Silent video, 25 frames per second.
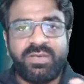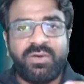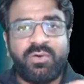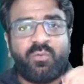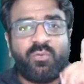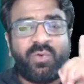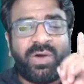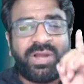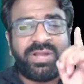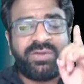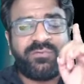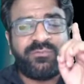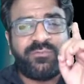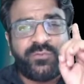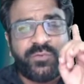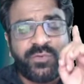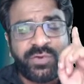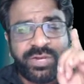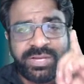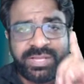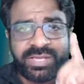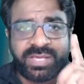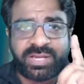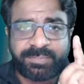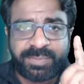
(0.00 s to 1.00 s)
one full
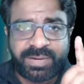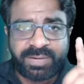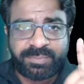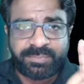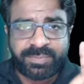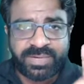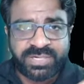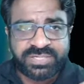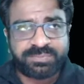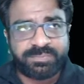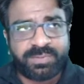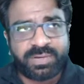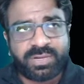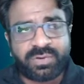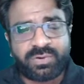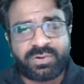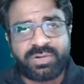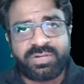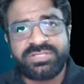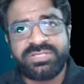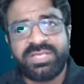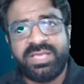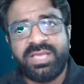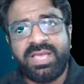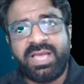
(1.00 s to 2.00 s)
year amendments,
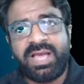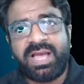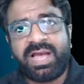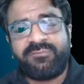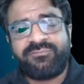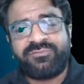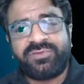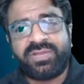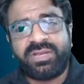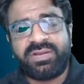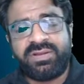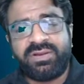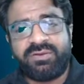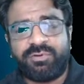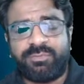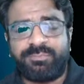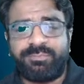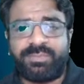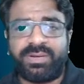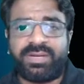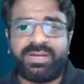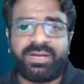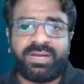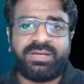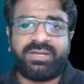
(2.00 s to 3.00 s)
because after
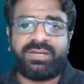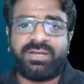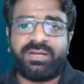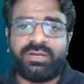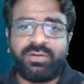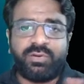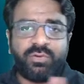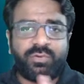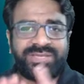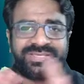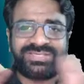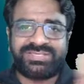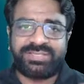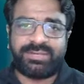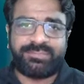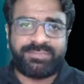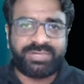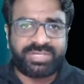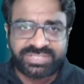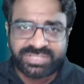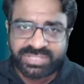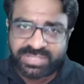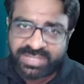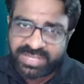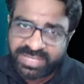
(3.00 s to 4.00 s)
November 19 no
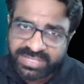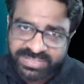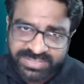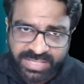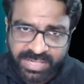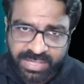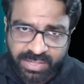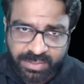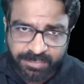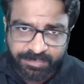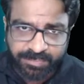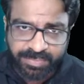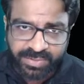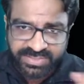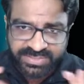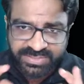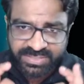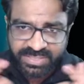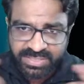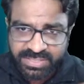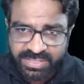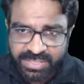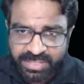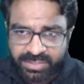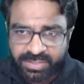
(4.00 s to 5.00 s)
examination has taken place.
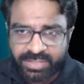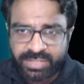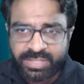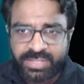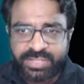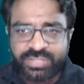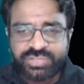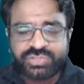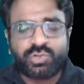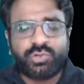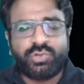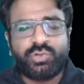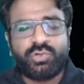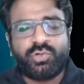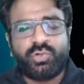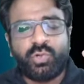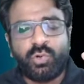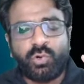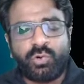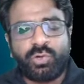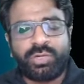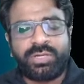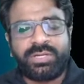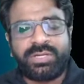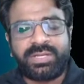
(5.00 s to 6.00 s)
Clear? So
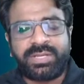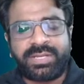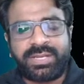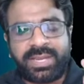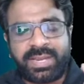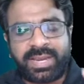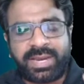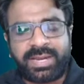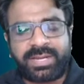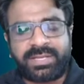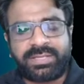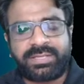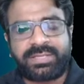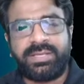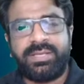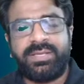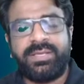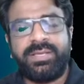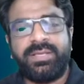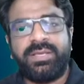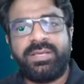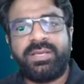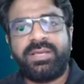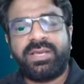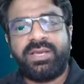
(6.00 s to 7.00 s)
don't get
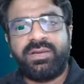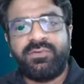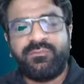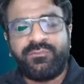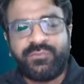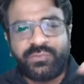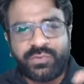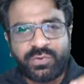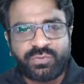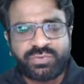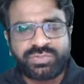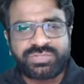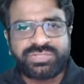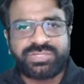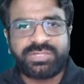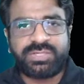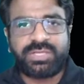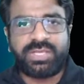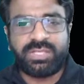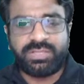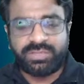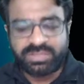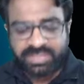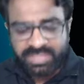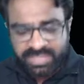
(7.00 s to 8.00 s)
confused.
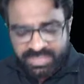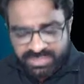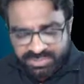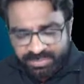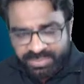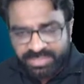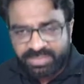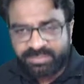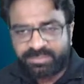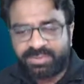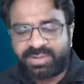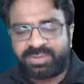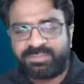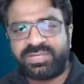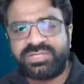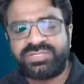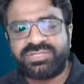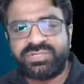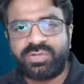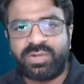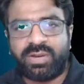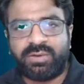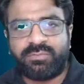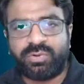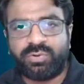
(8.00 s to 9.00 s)
Okay, these many amendments
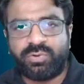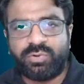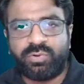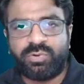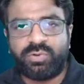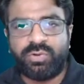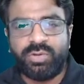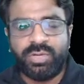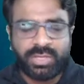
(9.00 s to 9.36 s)
you have to do.